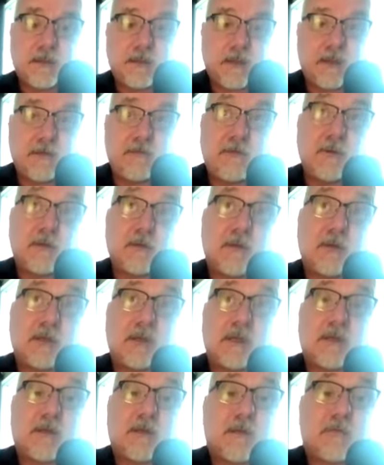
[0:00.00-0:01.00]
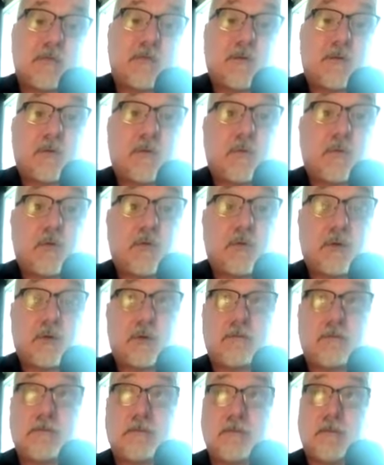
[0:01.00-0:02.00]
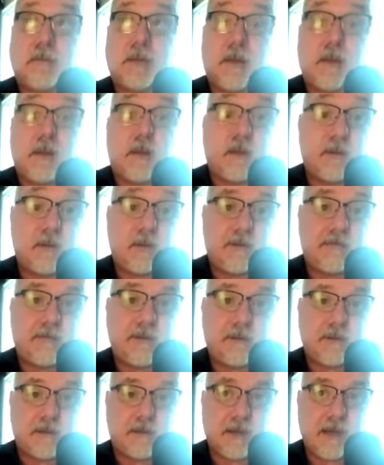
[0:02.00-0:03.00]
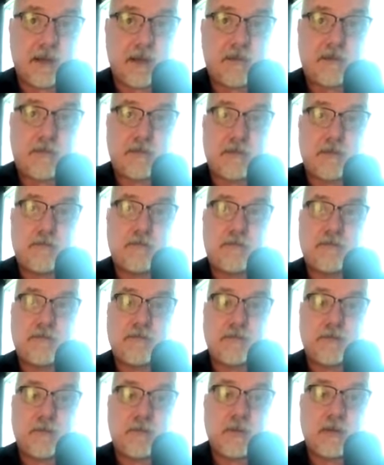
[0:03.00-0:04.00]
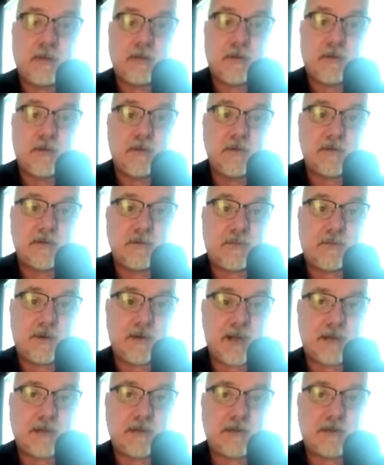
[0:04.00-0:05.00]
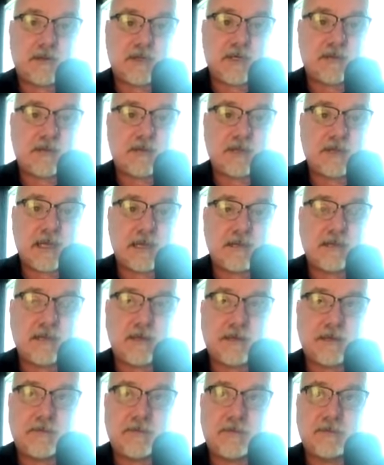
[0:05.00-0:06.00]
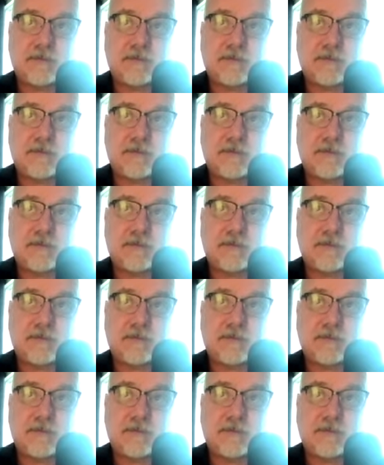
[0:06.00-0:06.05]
If you're looking to for more love in your life, you should practice sharing that love